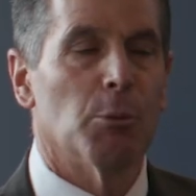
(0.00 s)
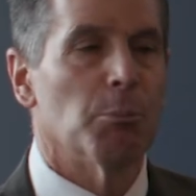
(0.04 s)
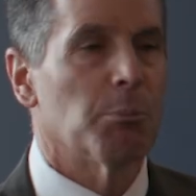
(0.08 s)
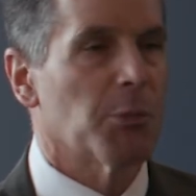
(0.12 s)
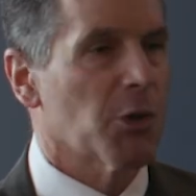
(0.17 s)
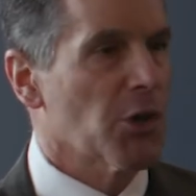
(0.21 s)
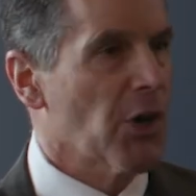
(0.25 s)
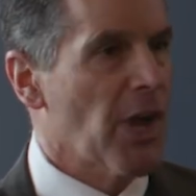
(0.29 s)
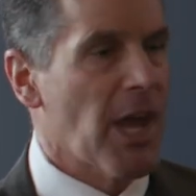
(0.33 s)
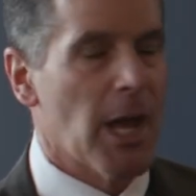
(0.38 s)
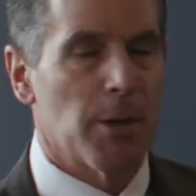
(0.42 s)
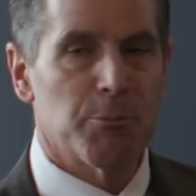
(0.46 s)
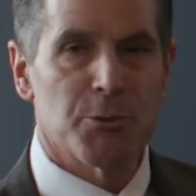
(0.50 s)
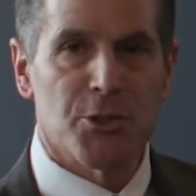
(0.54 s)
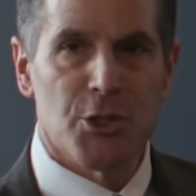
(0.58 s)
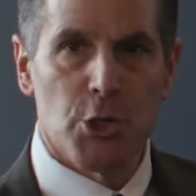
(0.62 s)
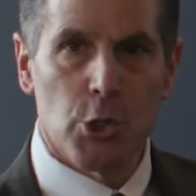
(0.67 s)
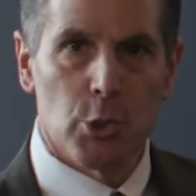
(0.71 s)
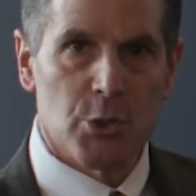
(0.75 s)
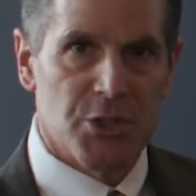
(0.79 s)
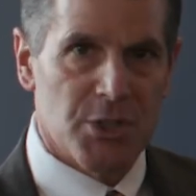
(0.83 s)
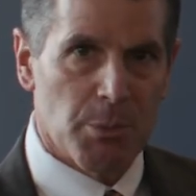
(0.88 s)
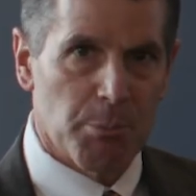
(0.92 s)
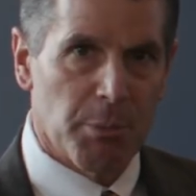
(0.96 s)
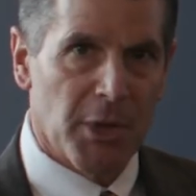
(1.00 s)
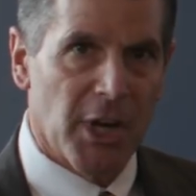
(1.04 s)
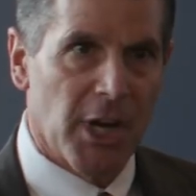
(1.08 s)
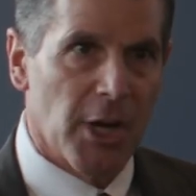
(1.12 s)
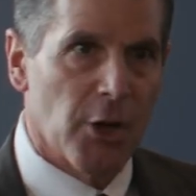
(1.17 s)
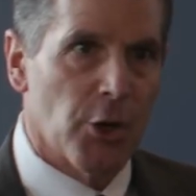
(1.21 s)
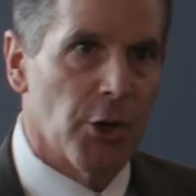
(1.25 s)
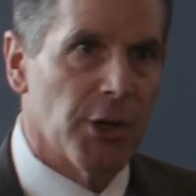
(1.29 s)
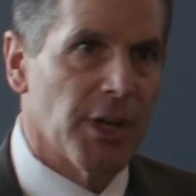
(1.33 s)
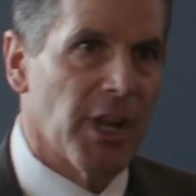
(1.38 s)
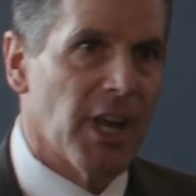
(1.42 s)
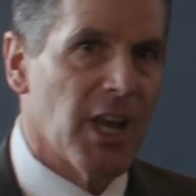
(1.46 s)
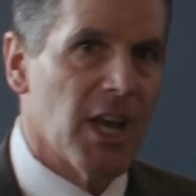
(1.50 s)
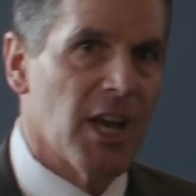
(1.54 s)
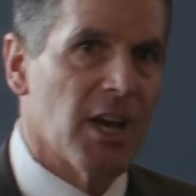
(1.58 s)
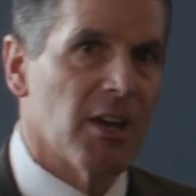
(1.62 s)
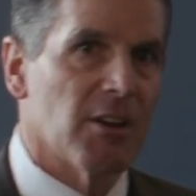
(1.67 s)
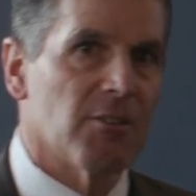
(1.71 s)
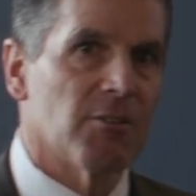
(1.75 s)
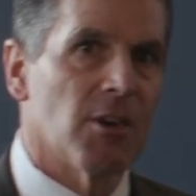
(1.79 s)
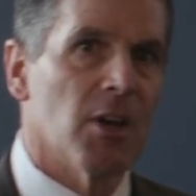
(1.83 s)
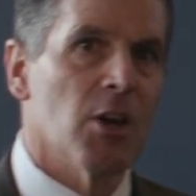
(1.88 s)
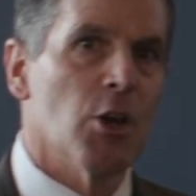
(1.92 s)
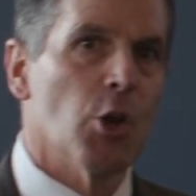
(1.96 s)
Perhaps you as a parent
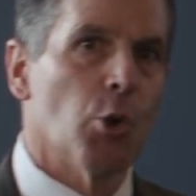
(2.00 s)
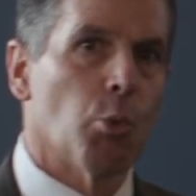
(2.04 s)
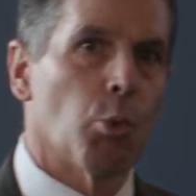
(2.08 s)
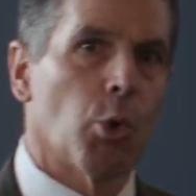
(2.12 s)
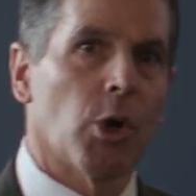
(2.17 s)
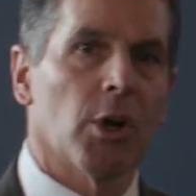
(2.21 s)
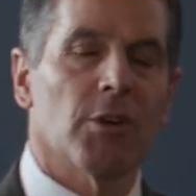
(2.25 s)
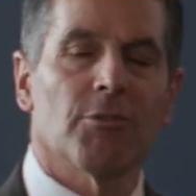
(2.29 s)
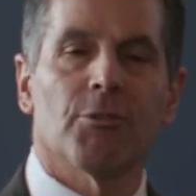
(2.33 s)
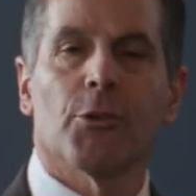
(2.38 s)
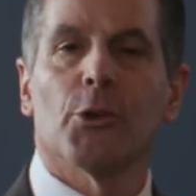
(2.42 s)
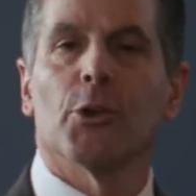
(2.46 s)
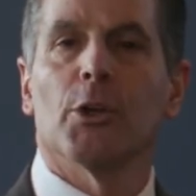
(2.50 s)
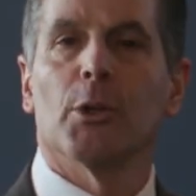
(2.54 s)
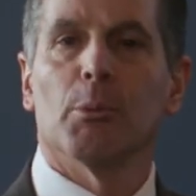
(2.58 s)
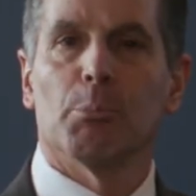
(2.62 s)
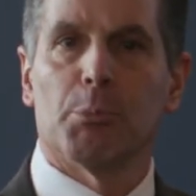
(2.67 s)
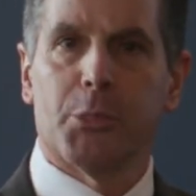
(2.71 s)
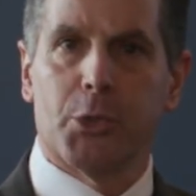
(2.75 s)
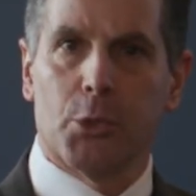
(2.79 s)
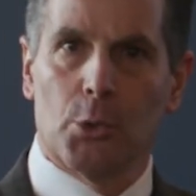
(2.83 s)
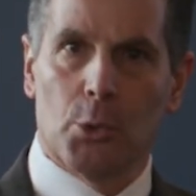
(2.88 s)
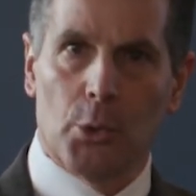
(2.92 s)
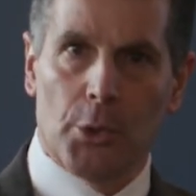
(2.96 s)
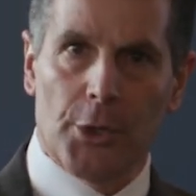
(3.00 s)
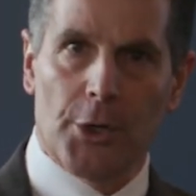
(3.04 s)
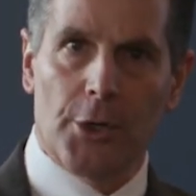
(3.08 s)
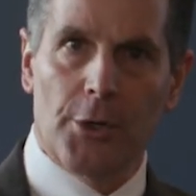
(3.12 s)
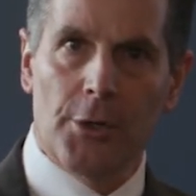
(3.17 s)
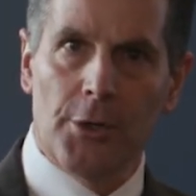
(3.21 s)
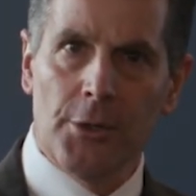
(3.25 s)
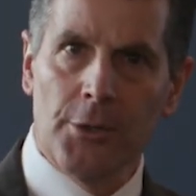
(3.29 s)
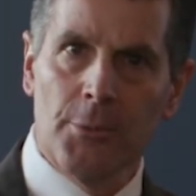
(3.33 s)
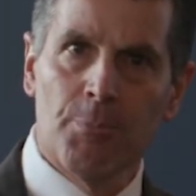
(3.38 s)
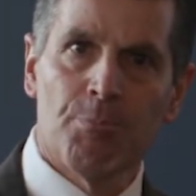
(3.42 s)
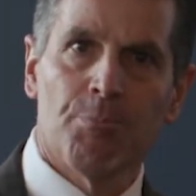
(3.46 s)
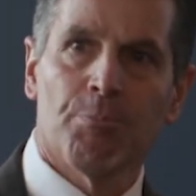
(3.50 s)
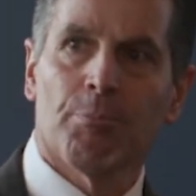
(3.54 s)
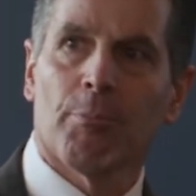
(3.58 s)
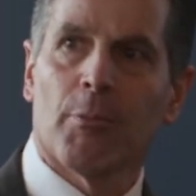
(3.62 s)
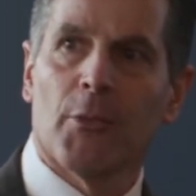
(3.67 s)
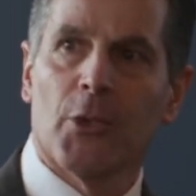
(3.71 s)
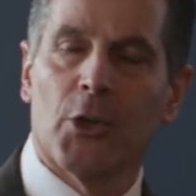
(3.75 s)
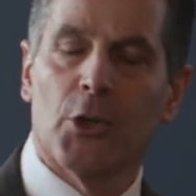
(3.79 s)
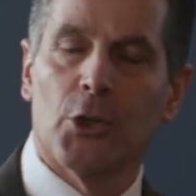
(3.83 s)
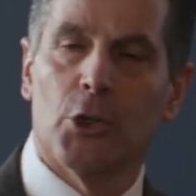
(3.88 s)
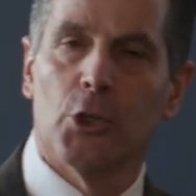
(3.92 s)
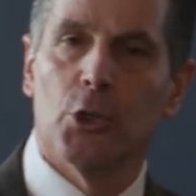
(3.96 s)
have worked for an employer
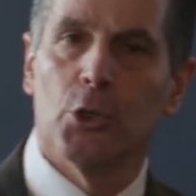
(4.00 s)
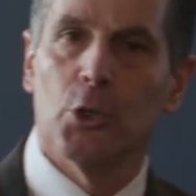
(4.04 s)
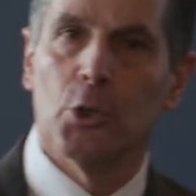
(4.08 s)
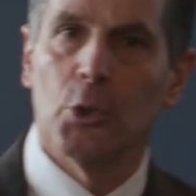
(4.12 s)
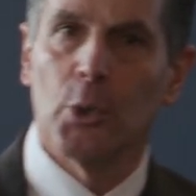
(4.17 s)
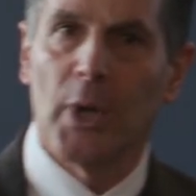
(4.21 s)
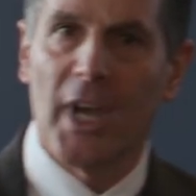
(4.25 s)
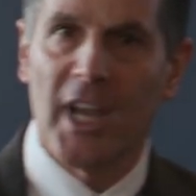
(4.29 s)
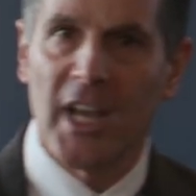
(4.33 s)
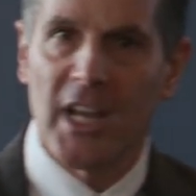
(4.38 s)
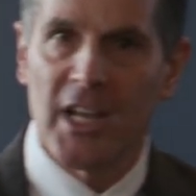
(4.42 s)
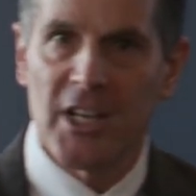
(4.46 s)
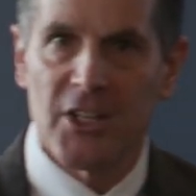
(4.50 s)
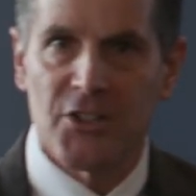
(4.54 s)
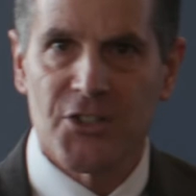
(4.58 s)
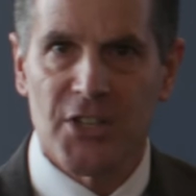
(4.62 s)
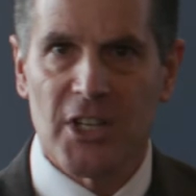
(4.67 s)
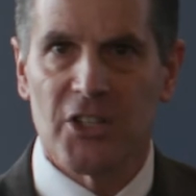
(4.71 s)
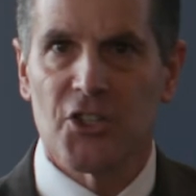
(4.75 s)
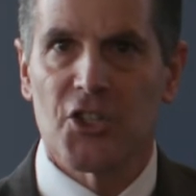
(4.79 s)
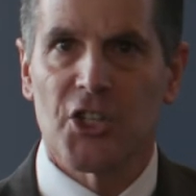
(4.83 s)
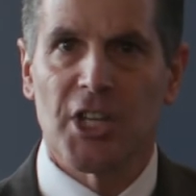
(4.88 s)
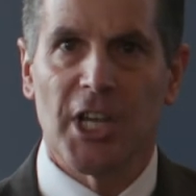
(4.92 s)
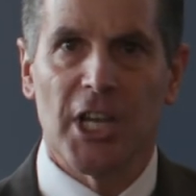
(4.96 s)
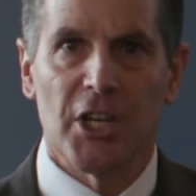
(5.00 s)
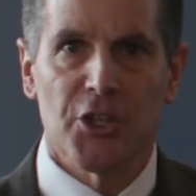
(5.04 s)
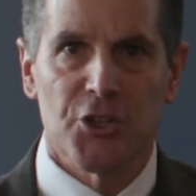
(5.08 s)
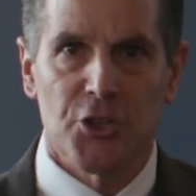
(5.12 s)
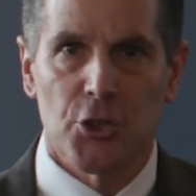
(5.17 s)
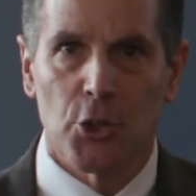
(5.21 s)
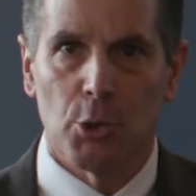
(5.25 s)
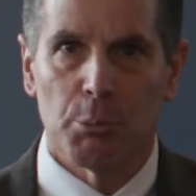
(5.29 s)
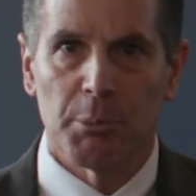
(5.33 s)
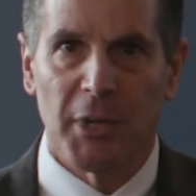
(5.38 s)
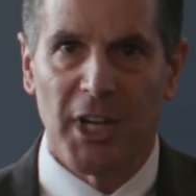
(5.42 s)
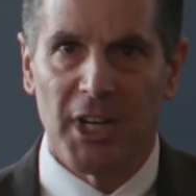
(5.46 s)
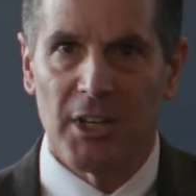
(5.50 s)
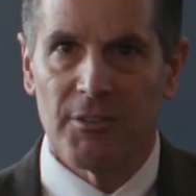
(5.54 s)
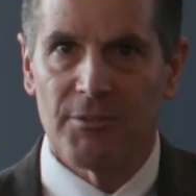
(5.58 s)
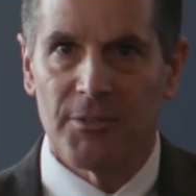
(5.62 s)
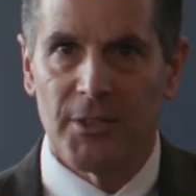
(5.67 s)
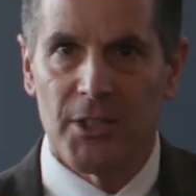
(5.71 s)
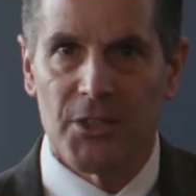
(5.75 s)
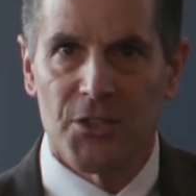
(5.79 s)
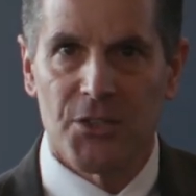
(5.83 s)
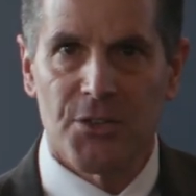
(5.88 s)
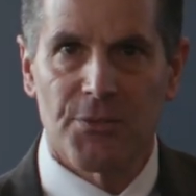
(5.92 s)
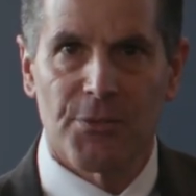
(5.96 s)
who has educational
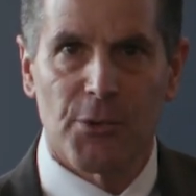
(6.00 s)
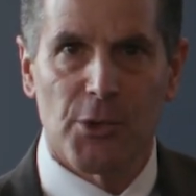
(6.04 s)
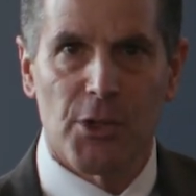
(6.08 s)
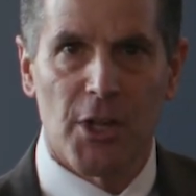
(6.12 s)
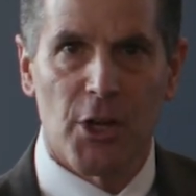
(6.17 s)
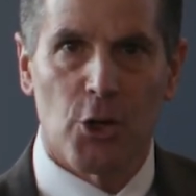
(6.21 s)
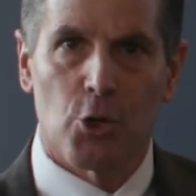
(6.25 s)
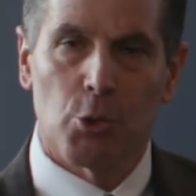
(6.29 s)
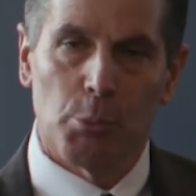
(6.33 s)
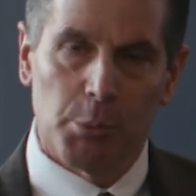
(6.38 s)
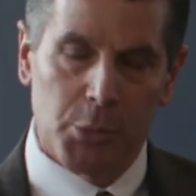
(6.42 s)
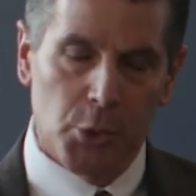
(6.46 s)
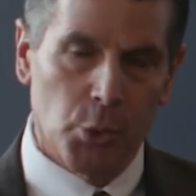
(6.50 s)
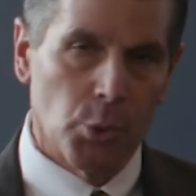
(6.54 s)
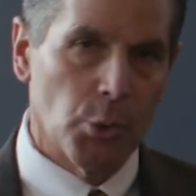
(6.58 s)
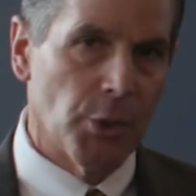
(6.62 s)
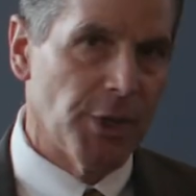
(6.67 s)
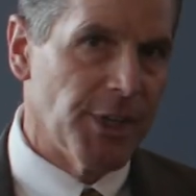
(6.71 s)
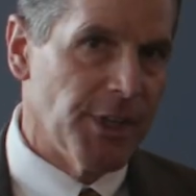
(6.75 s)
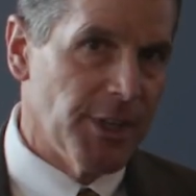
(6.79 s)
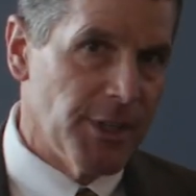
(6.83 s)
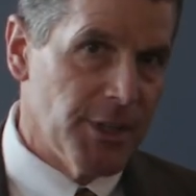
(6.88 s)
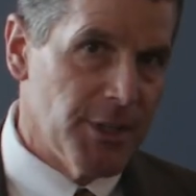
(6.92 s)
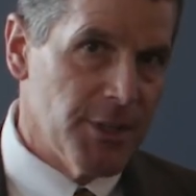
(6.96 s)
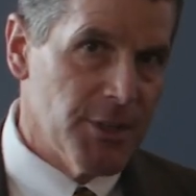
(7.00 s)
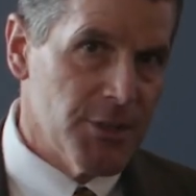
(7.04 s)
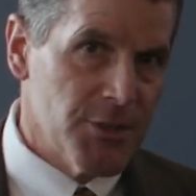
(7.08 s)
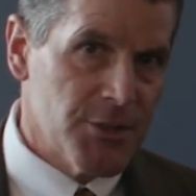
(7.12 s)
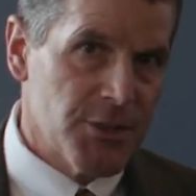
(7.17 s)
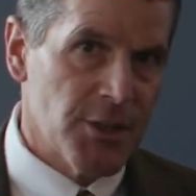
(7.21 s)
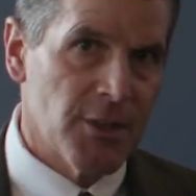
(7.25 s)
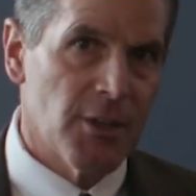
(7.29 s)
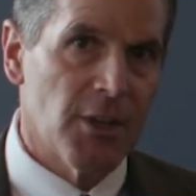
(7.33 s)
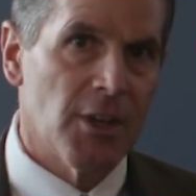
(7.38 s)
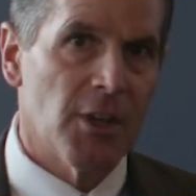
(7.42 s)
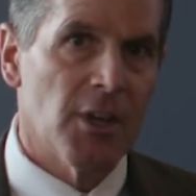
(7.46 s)
benefits for their employees.